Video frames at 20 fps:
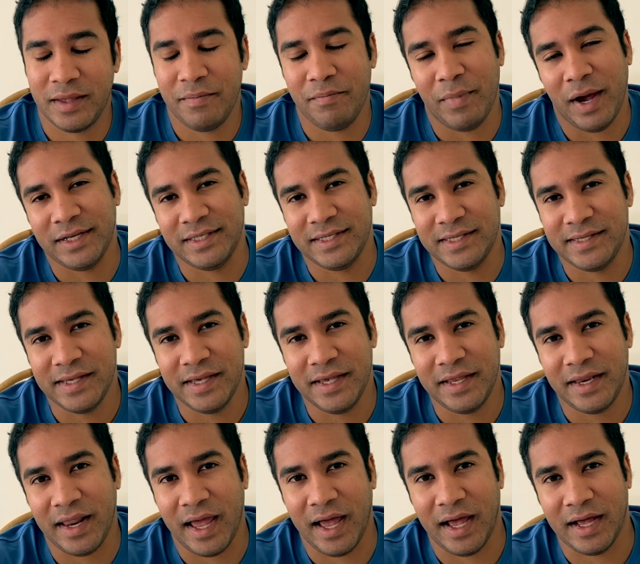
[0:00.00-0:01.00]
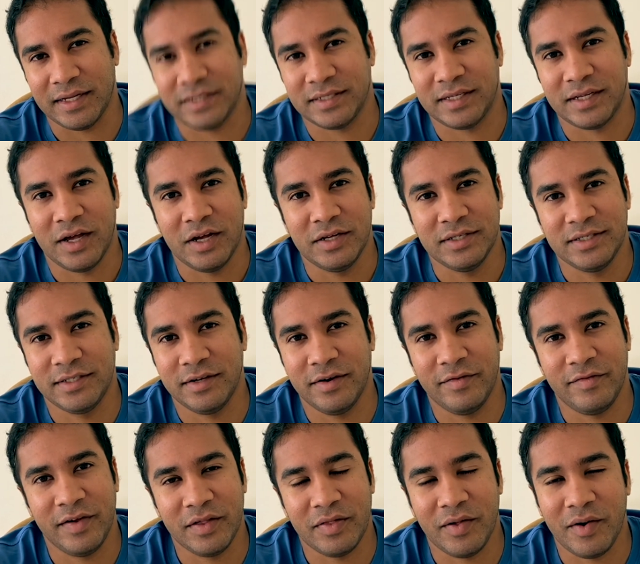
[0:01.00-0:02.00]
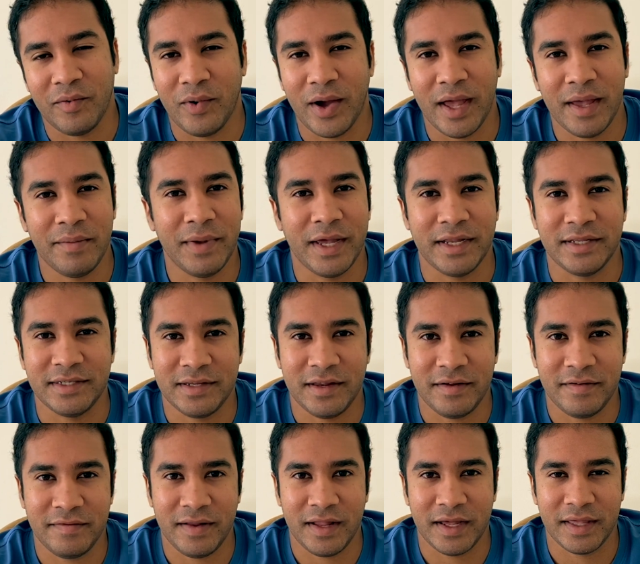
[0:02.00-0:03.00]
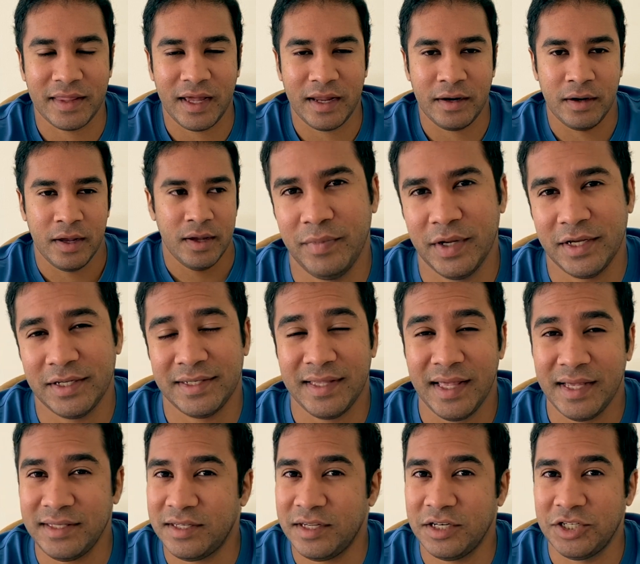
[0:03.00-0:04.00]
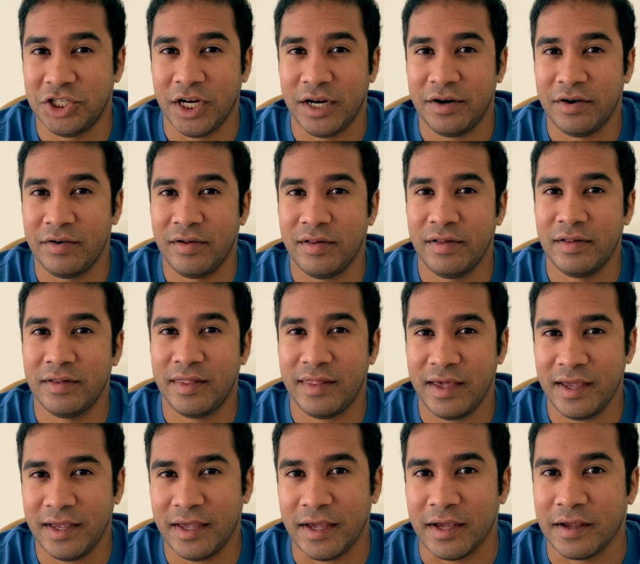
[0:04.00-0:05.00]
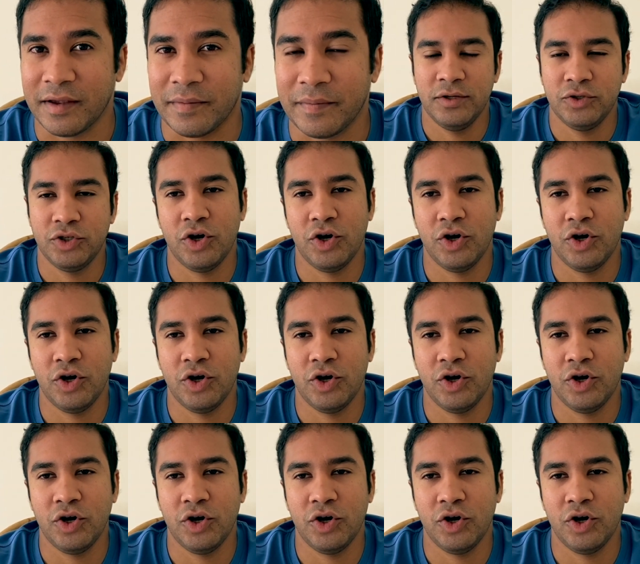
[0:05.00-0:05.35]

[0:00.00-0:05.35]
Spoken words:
They might see it as surfing the web and stuff like that, because that's a general thinking.